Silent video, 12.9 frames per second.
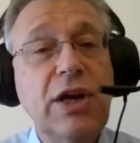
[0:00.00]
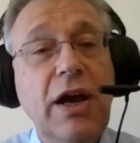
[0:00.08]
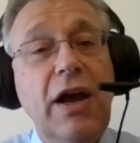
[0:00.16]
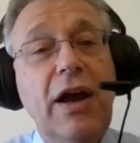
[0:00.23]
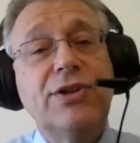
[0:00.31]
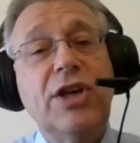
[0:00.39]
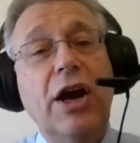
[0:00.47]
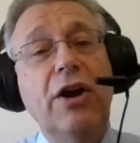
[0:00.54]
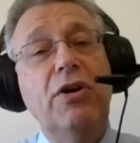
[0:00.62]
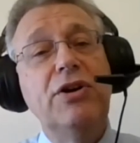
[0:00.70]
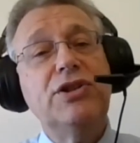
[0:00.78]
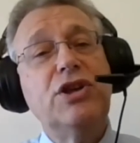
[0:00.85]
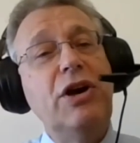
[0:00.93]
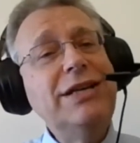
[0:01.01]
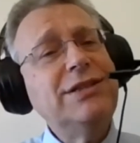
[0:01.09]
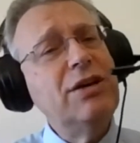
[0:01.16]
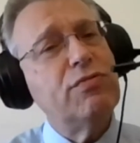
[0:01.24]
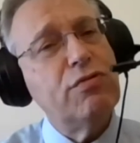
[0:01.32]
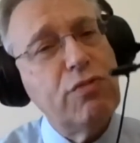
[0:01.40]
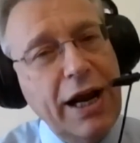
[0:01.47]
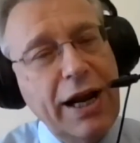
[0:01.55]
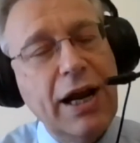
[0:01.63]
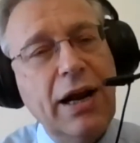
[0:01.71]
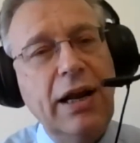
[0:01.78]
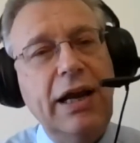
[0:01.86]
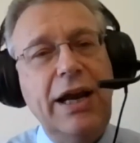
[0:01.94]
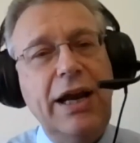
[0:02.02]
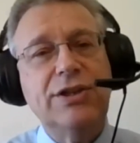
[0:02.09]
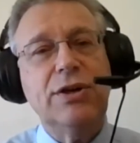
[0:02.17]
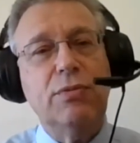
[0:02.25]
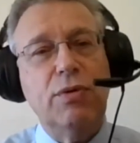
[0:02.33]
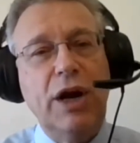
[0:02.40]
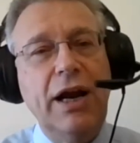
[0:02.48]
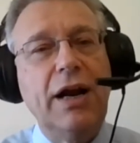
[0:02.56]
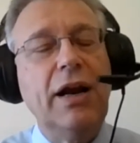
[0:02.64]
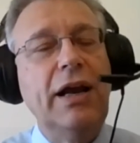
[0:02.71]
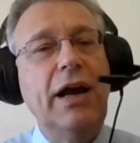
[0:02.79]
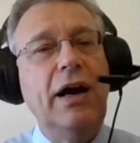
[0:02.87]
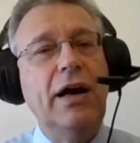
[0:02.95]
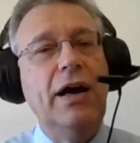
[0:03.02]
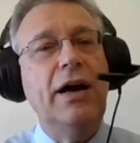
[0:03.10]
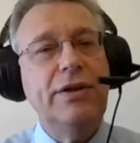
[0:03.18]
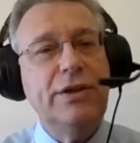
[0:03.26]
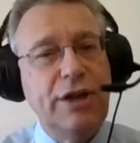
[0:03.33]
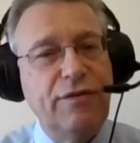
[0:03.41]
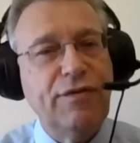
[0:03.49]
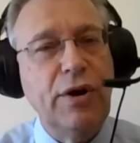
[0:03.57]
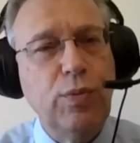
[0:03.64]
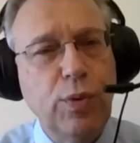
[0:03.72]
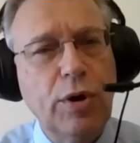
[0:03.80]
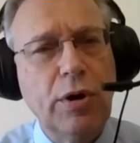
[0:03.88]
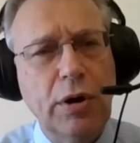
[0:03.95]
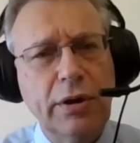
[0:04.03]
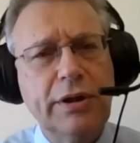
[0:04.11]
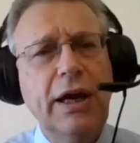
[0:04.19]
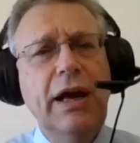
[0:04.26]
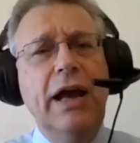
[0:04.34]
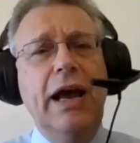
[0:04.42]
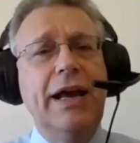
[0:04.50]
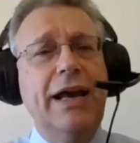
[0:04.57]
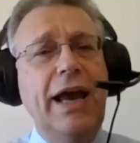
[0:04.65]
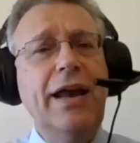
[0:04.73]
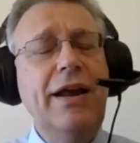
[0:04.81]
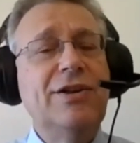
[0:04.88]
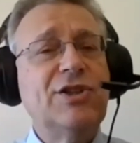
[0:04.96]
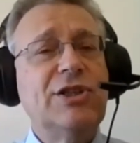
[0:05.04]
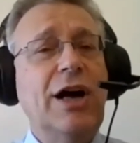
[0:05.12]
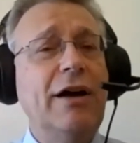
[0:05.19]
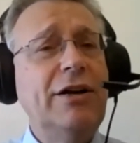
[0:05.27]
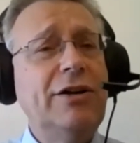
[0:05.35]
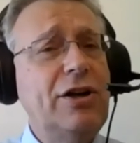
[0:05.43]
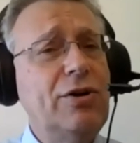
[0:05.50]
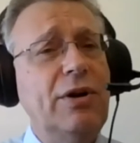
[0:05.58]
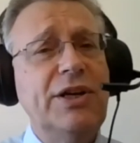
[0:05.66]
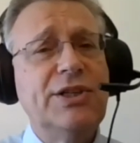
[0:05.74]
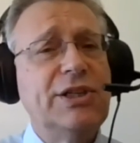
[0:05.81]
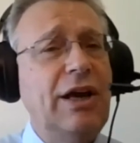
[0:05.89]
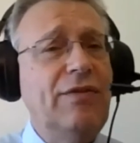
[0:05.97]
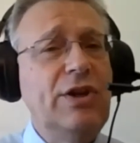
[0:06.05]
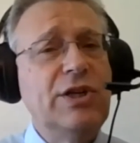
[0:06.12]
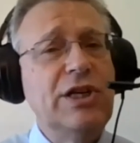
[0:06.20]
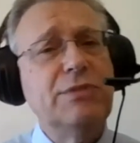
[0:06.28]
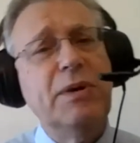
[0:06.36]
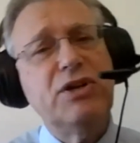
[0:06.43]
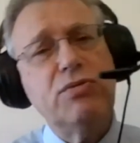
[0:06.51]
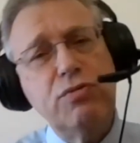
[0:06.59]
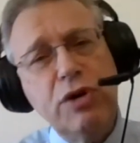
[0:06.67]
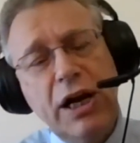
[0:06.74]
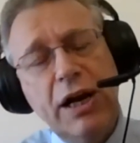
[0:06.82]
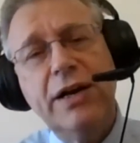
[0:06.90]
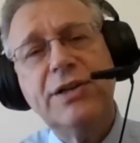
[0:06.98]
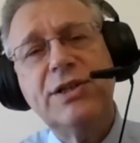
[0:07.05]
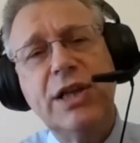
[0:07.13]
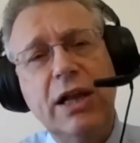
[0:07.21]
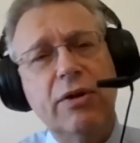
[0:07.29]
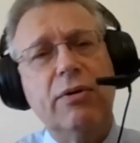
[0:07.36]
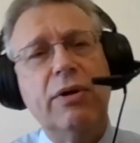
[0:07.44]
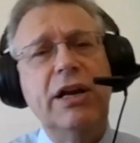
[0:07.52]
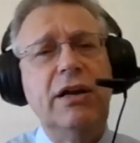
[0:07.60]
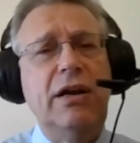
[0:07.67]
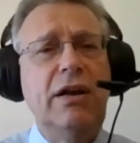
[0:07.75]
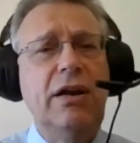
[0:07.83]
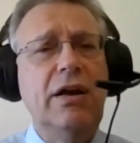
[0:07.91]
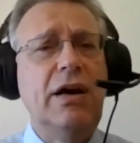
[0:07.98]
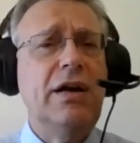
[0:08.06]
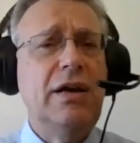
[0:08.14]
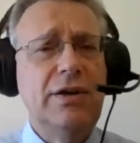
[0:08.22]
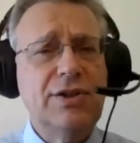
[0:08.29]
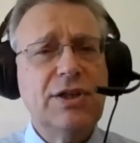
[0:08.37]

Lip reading: So it's a radically different world. Again, it started in the early 70s, but really accelerated in 90s.